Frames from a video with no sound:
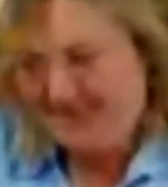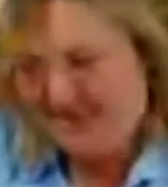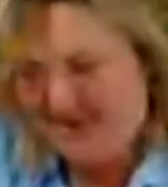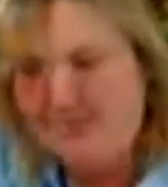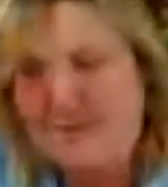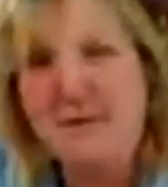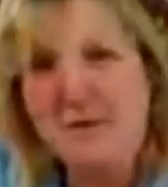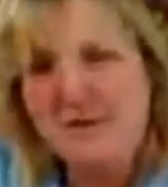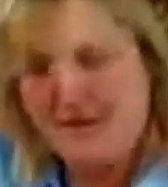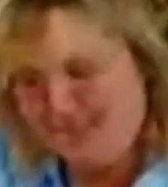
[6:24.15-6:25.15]
come
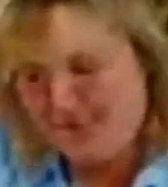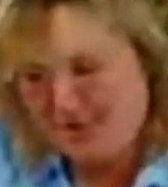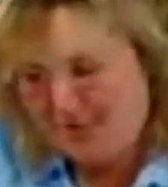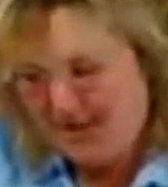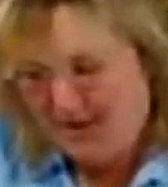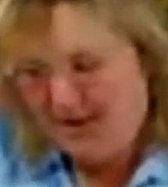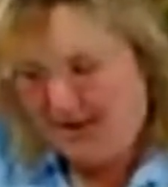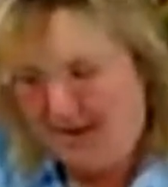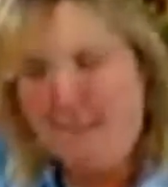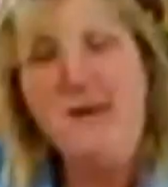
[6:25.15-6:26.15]
summertime. So
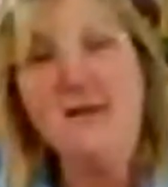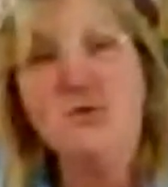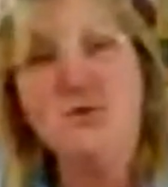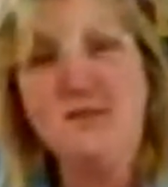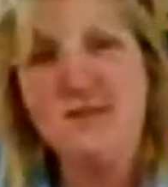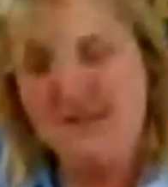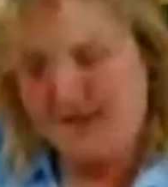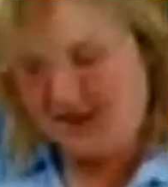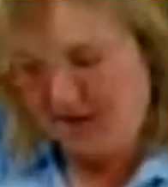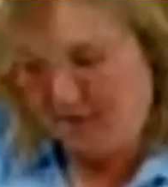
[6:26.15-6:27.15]
I'll be interested to hear,